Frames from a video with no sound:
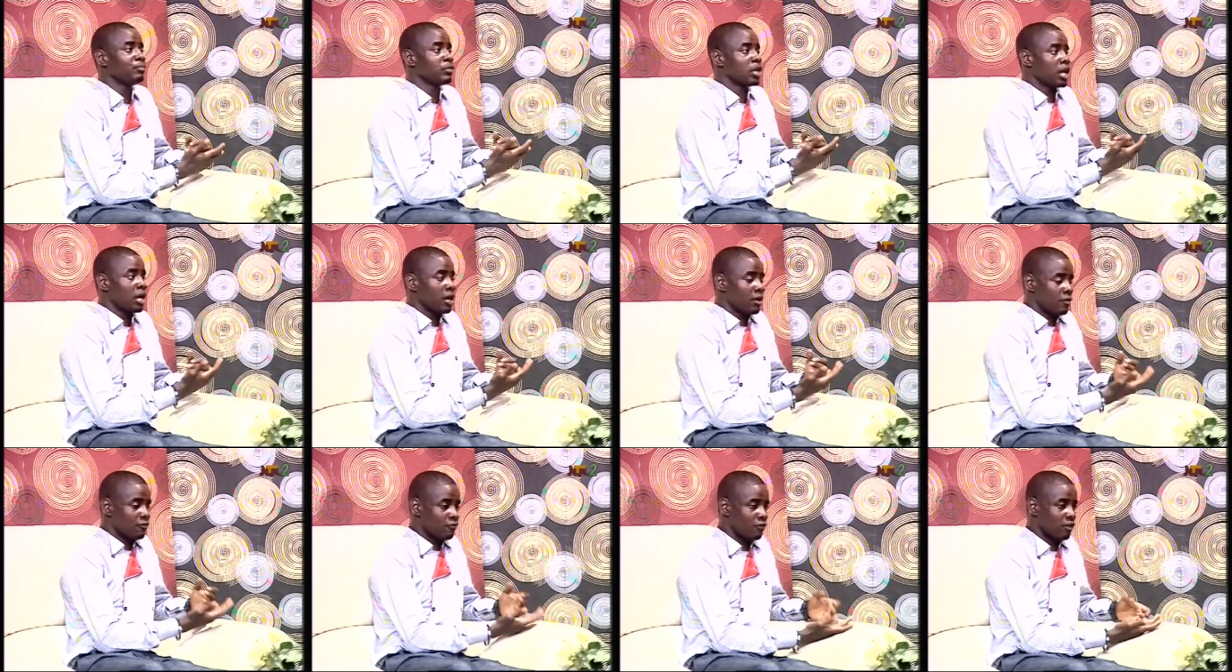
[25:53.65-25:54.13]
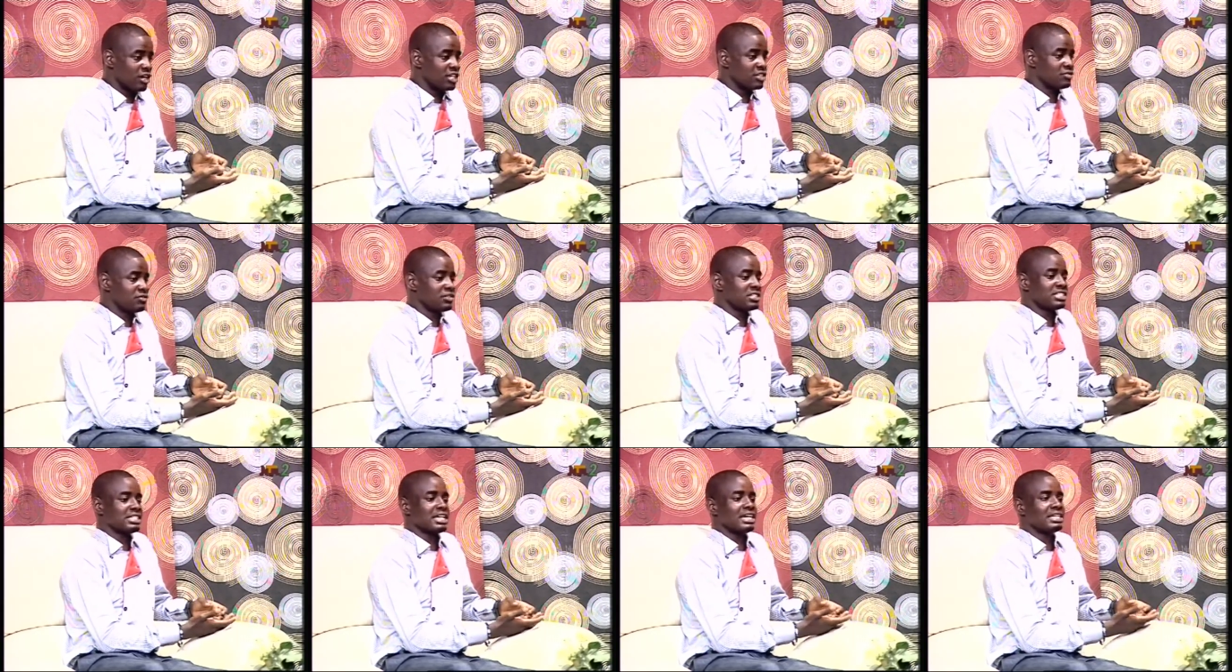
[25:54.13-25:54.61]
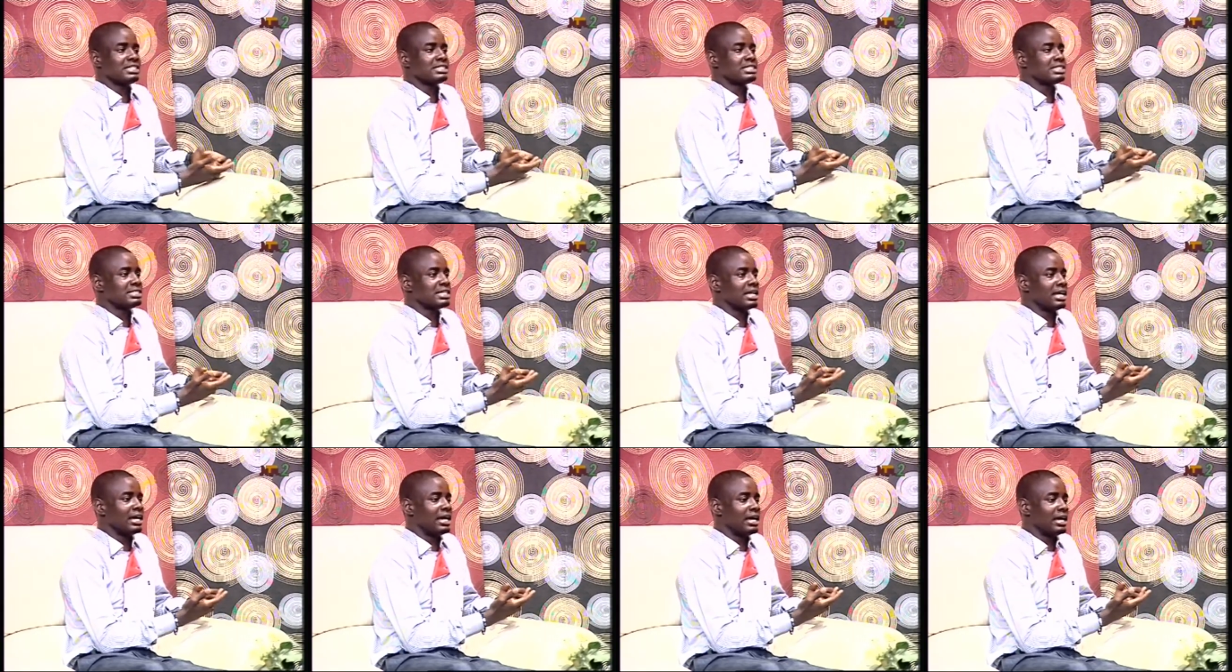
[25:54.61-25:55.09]
Okay. For his
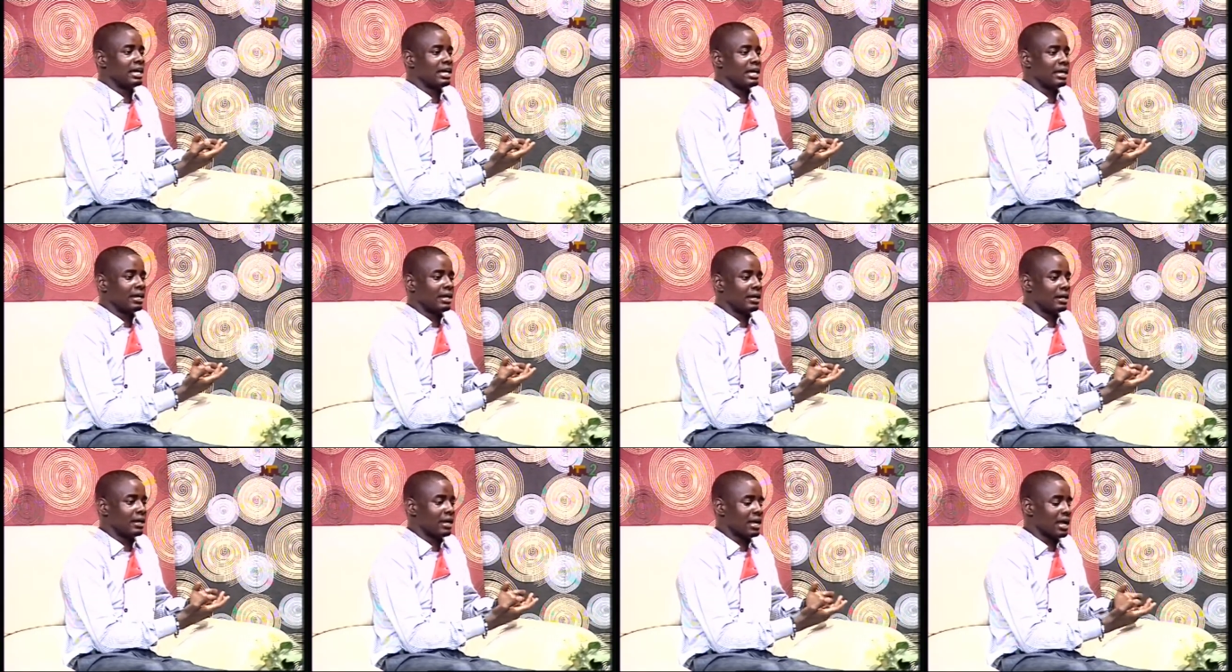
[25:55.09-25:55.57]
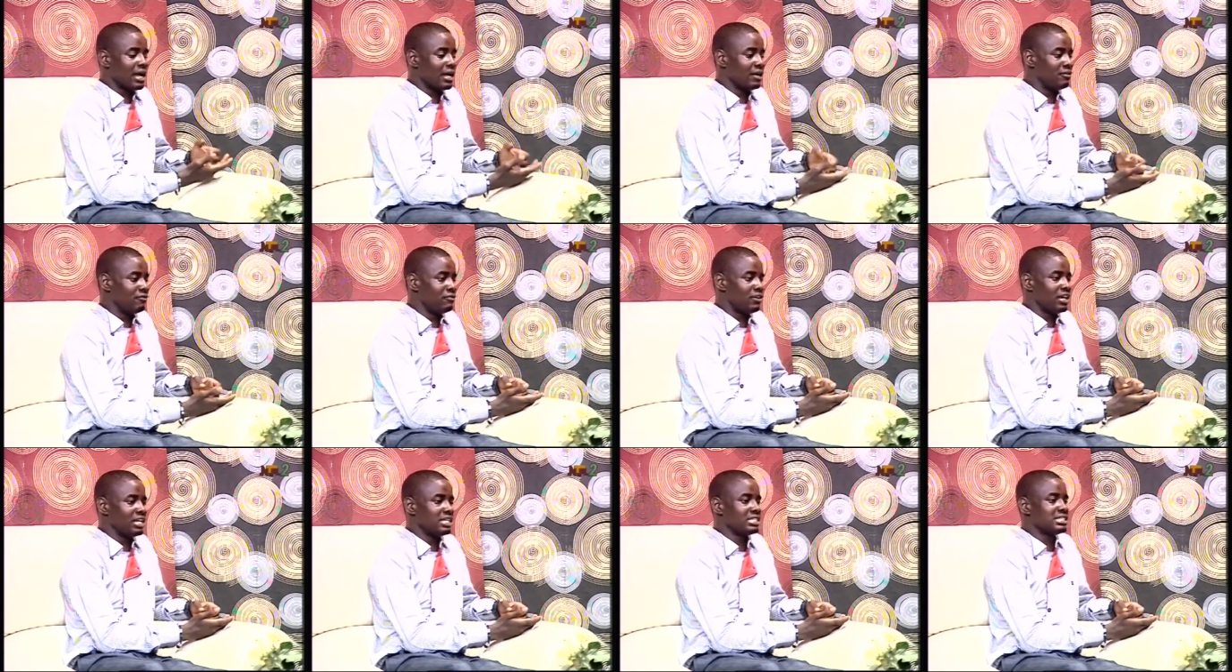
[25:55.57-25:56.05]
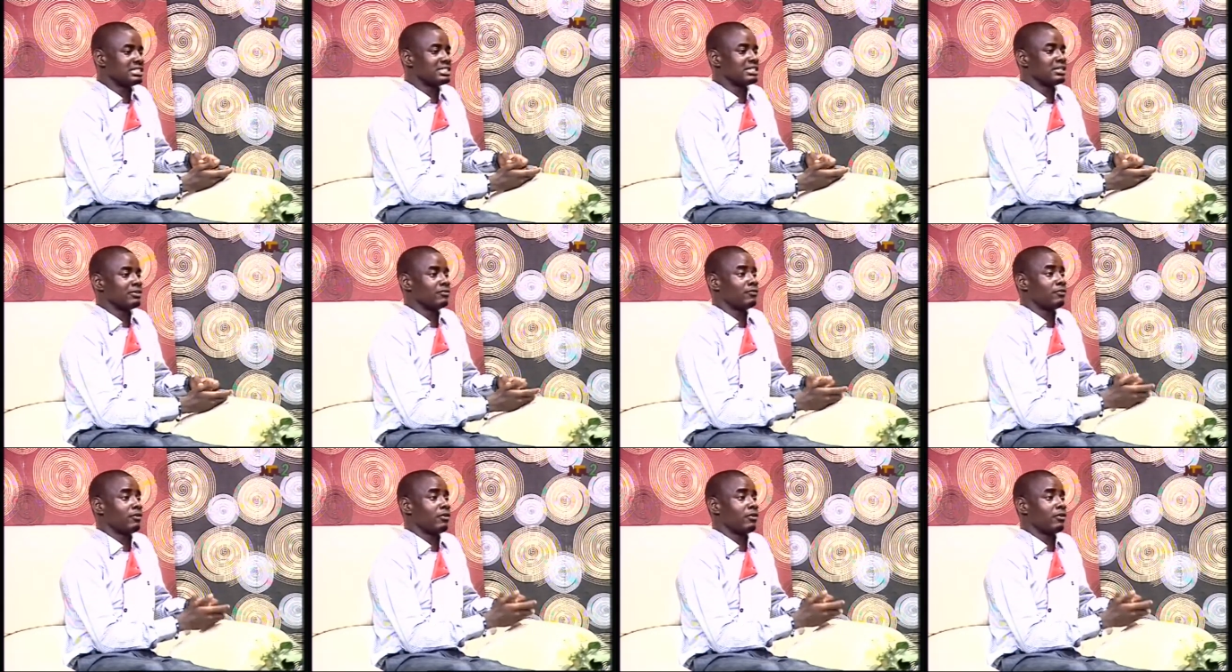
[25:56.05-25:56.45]
recent uh, events,